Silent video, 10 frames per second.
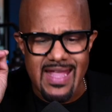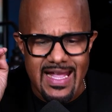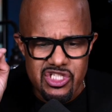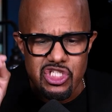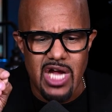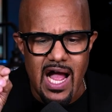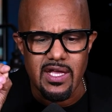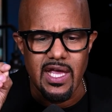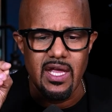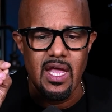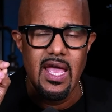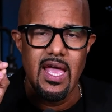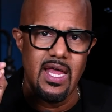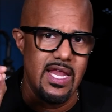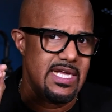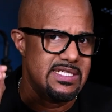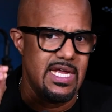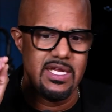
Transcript: it's shocking, and like I said,